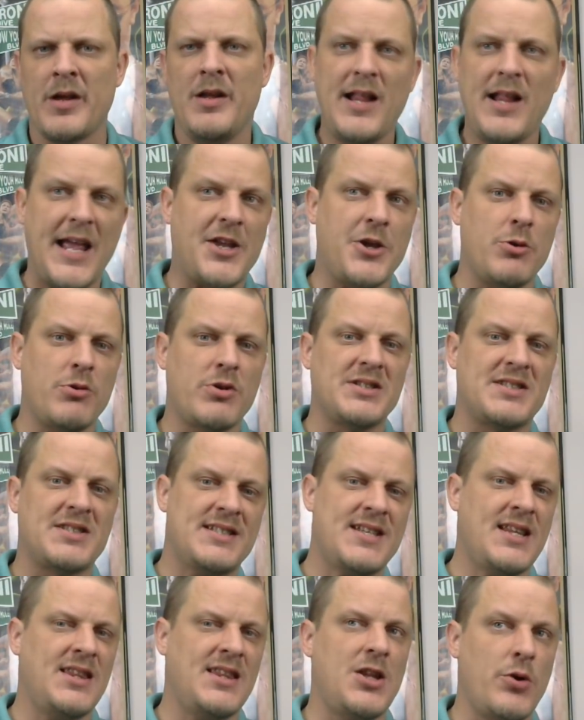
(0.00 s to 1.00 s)
Like you could
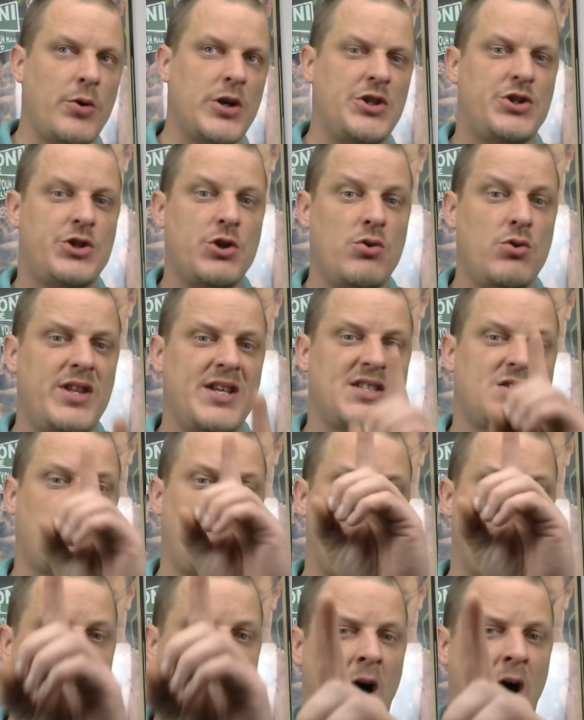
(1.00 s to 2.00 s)
sit there and do this
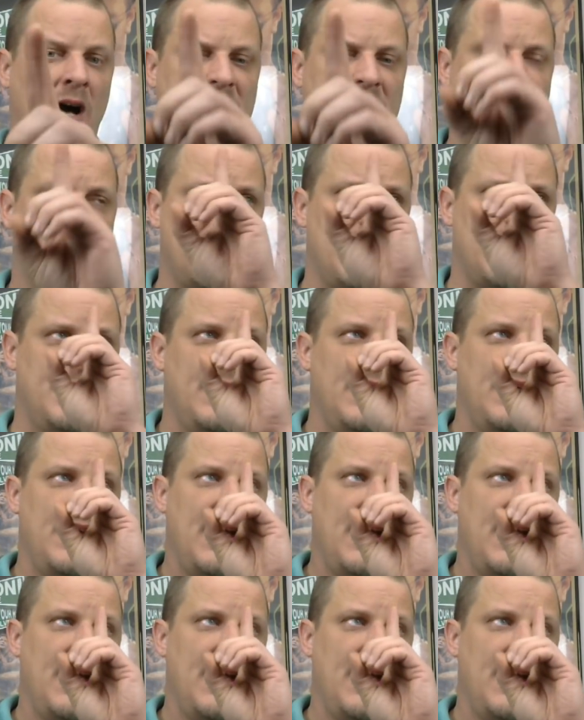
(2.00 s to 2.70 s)
with Austin